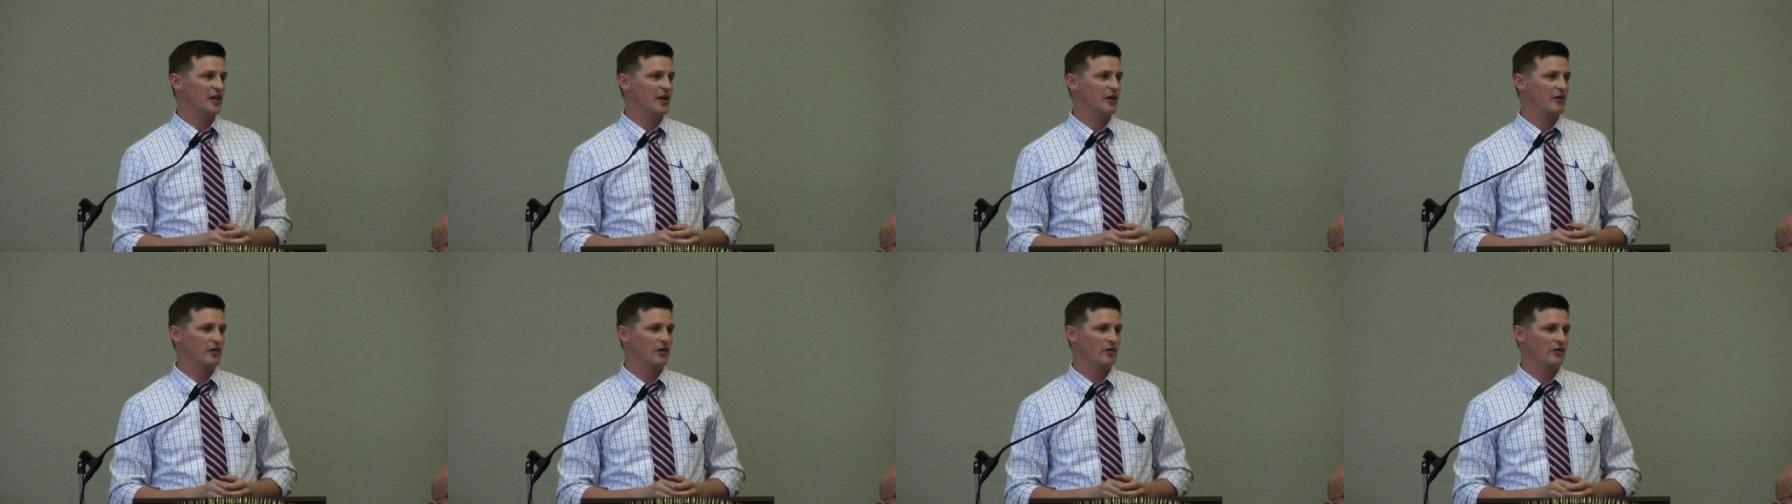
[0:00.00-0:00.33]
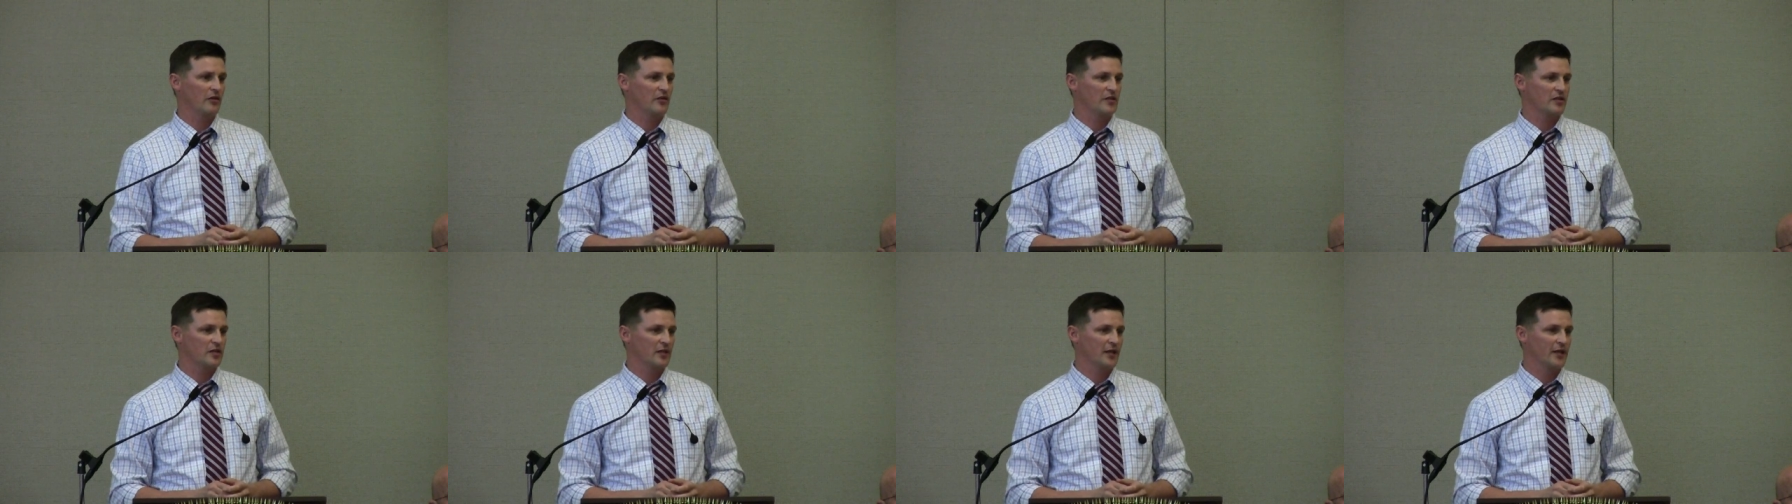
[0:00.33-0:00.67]
county
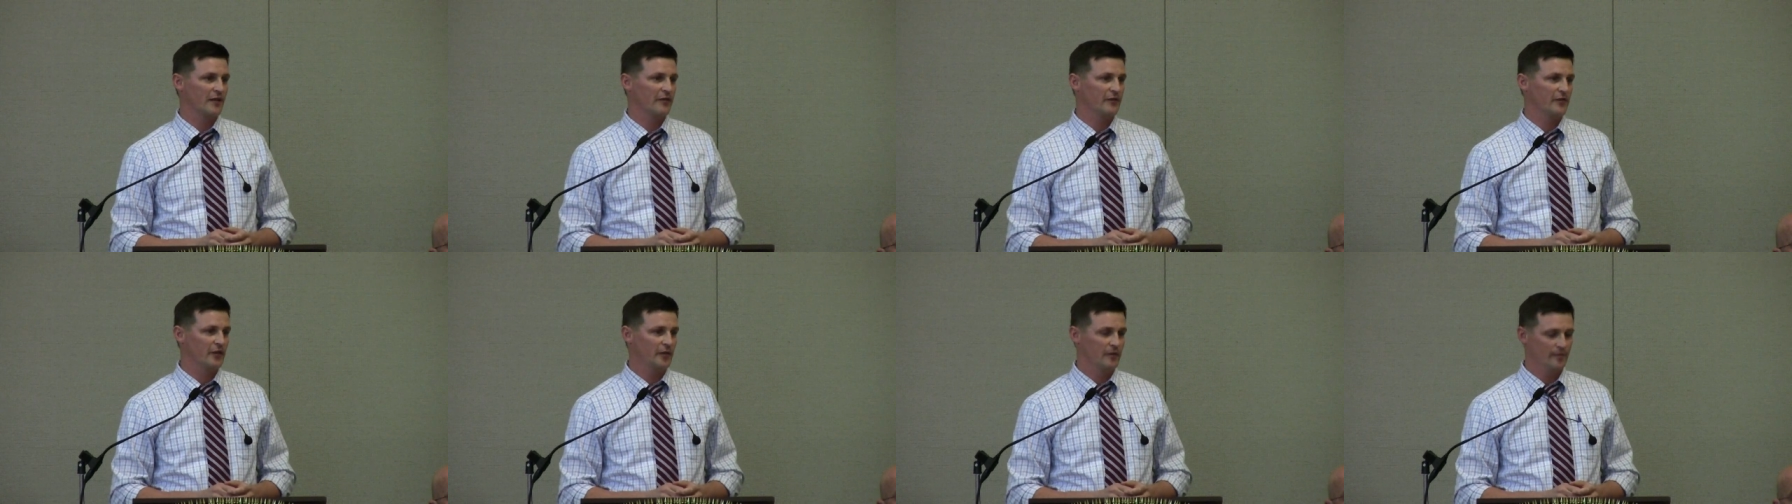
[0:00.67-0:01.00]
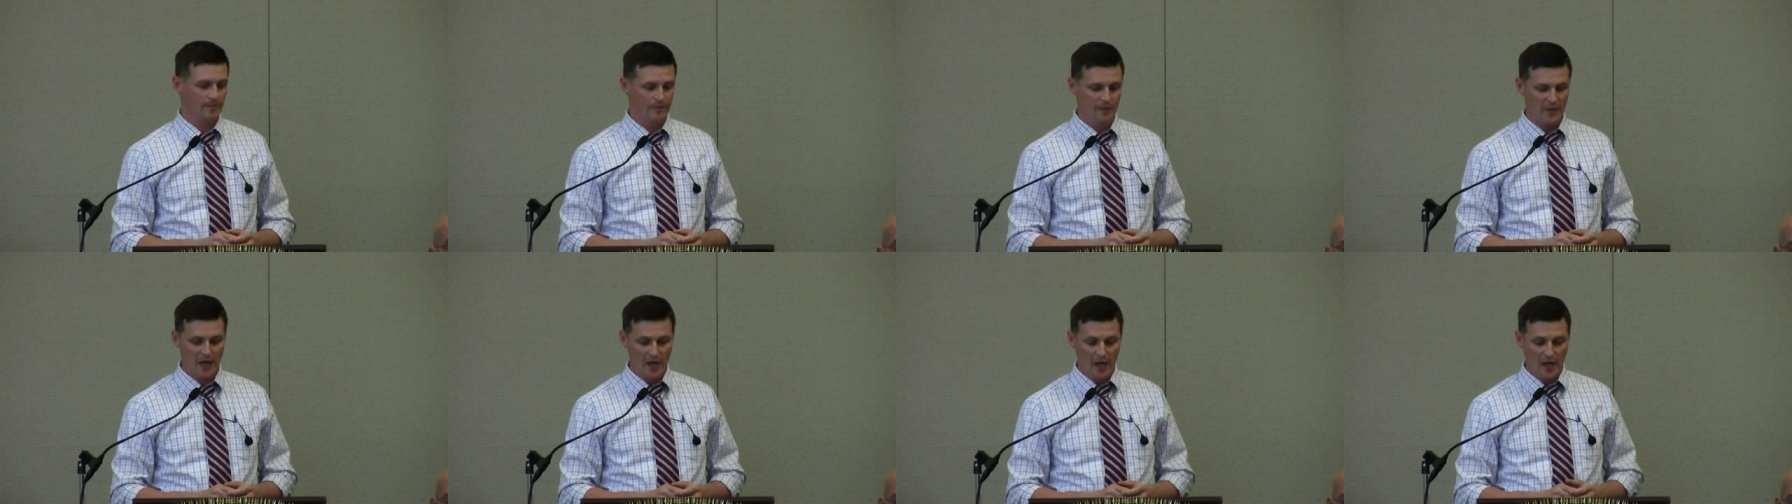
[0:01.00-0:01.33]
owning this landfill.
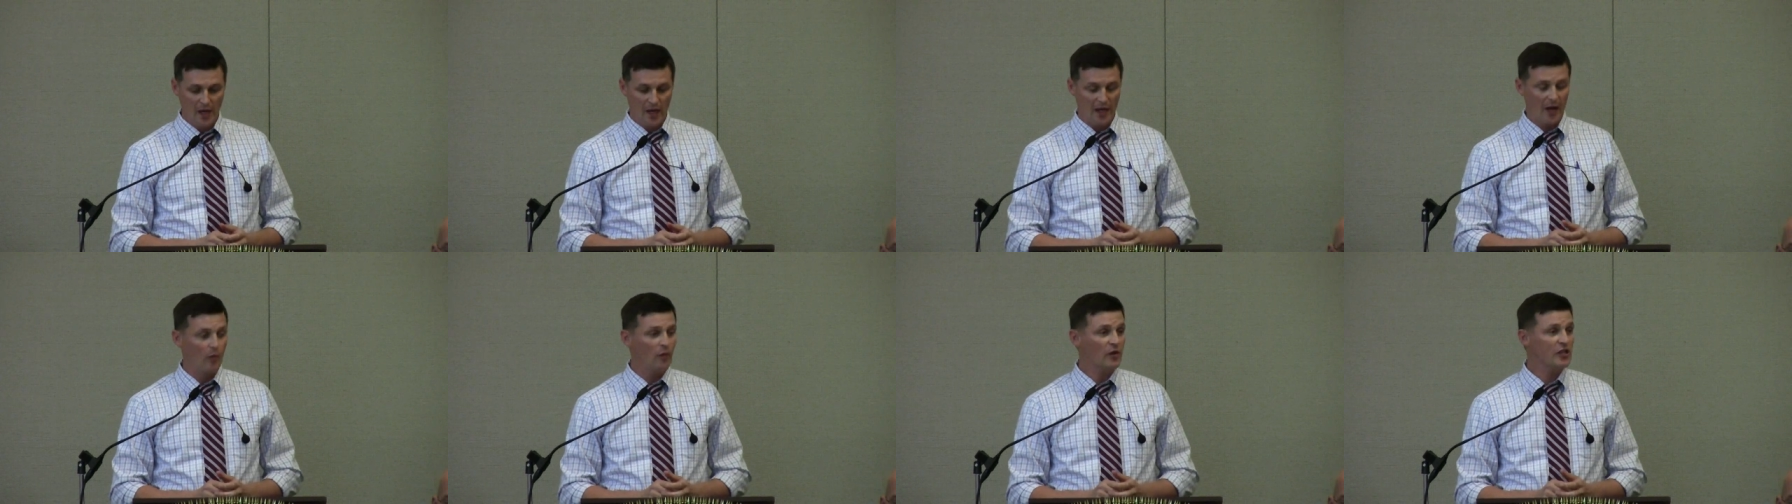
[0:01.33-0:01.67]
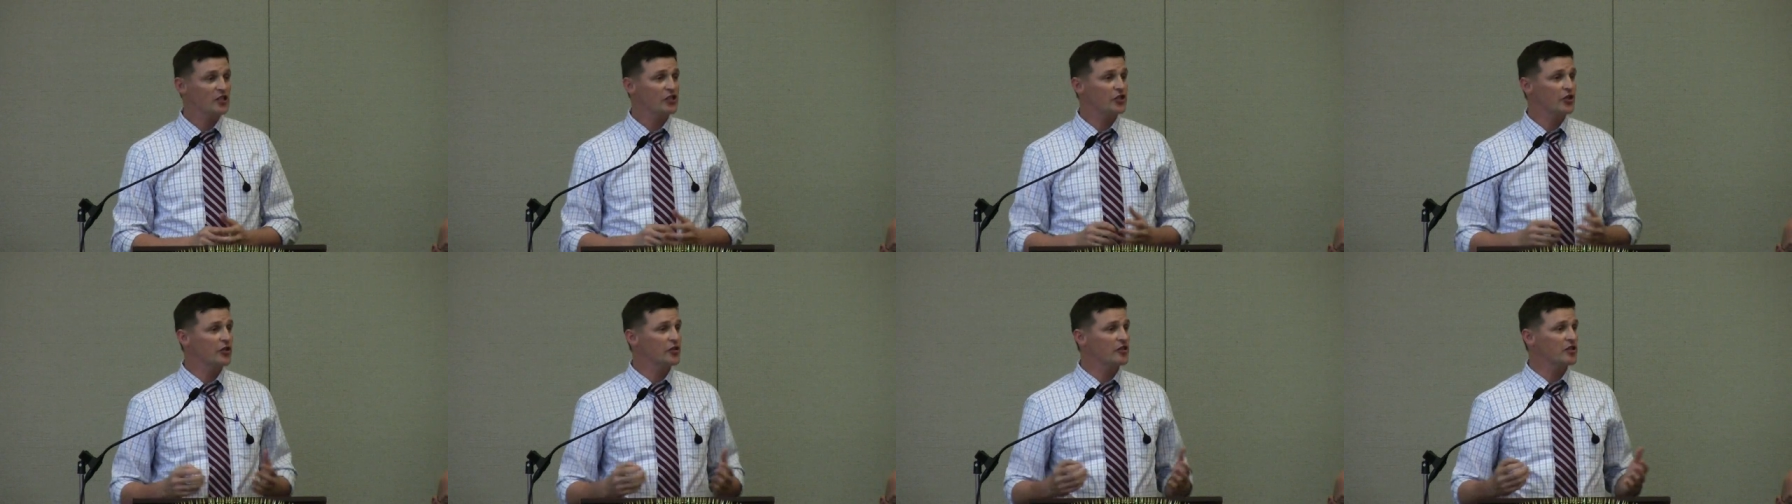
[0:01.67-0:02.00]
And I
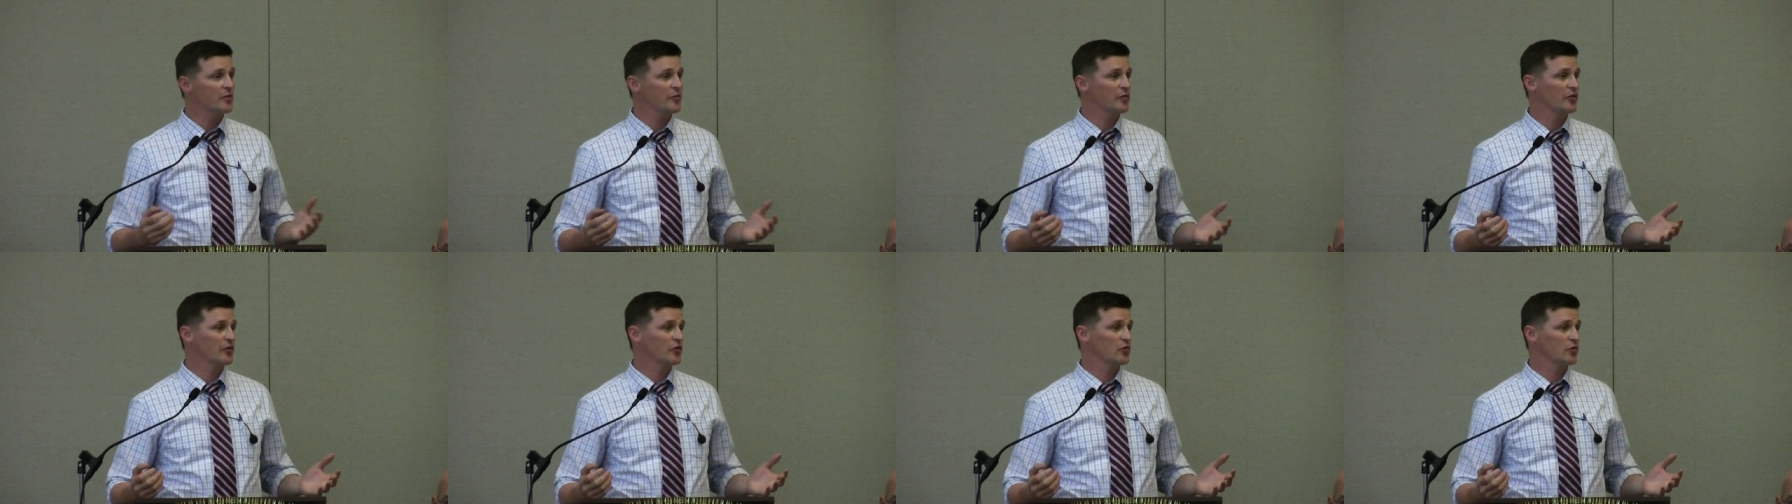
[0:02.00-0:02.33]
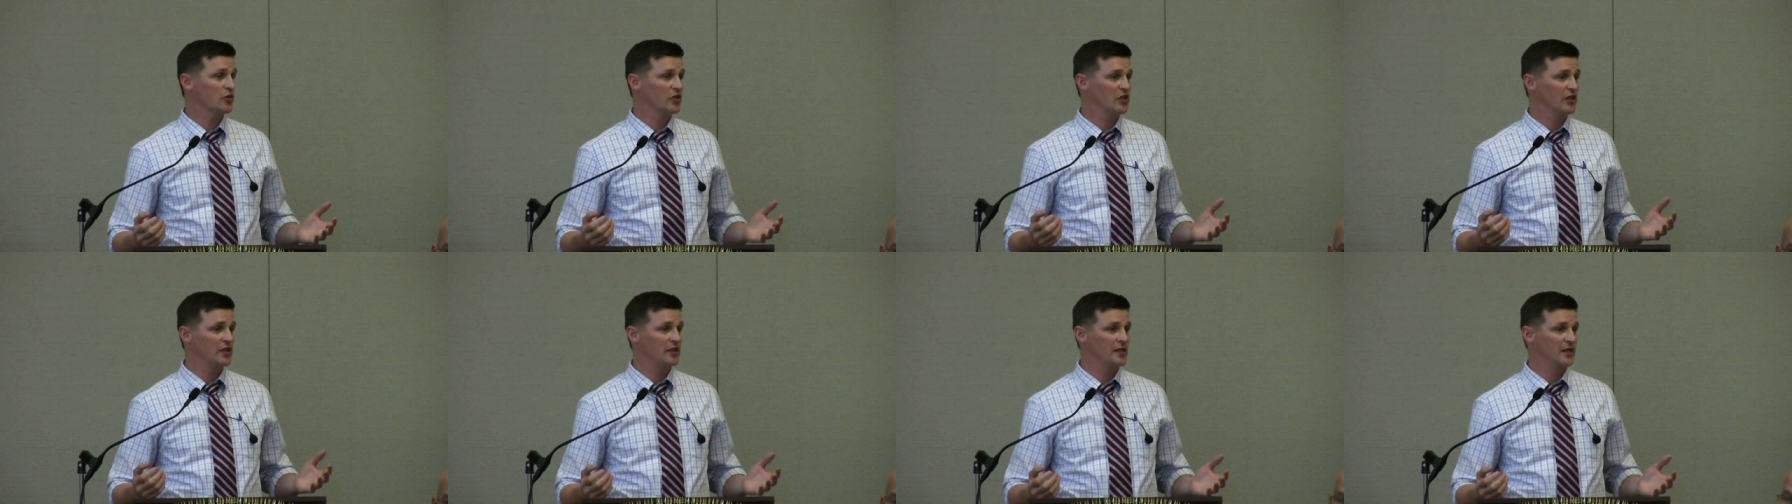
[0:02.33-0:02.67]
want to share some of those
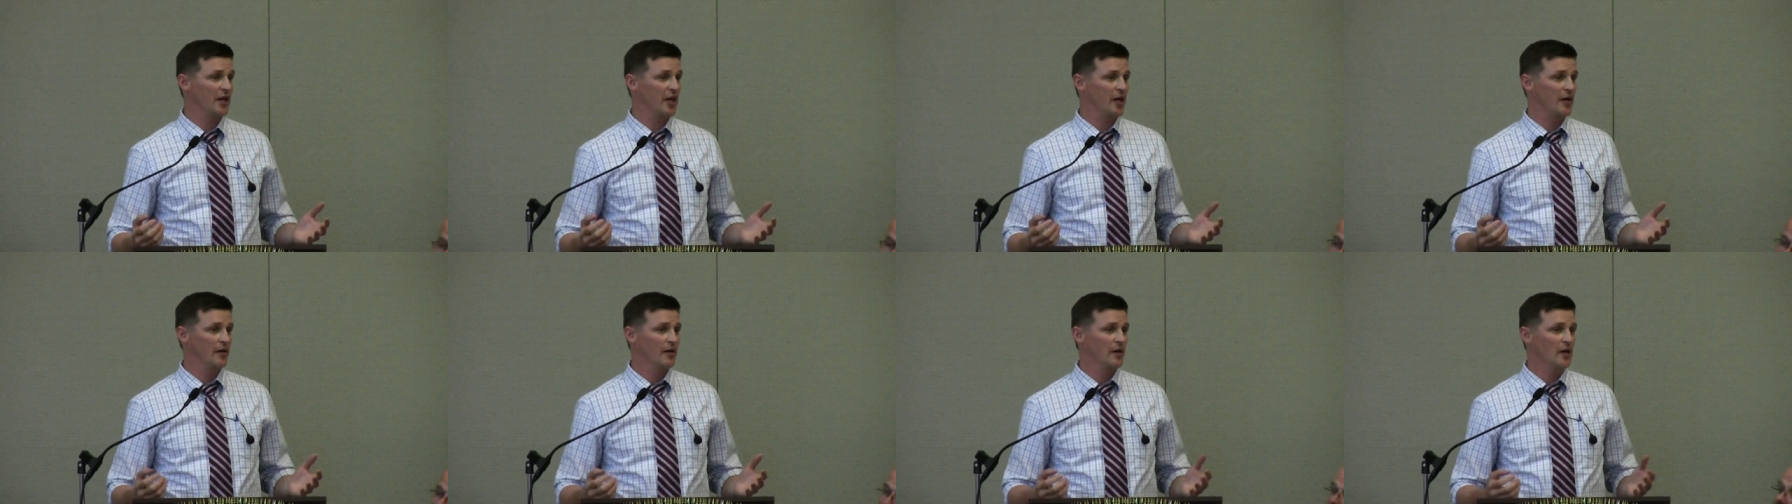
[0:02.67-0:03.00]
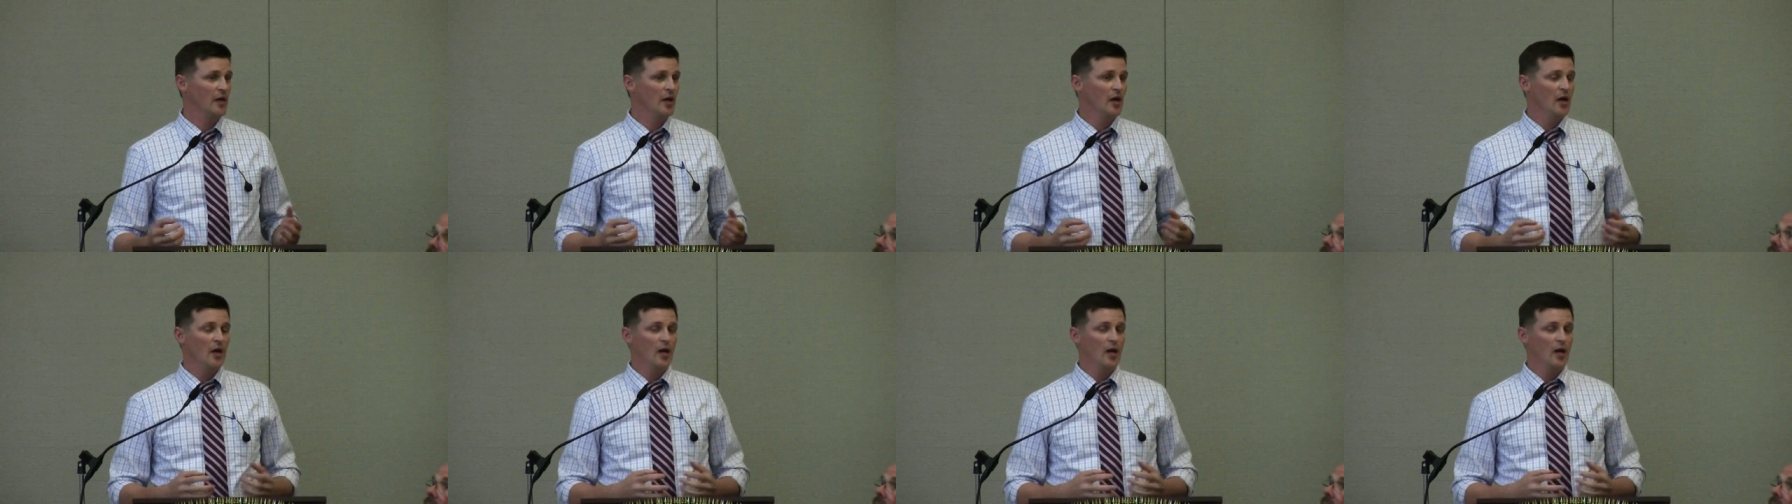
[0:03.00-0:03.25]
with you today.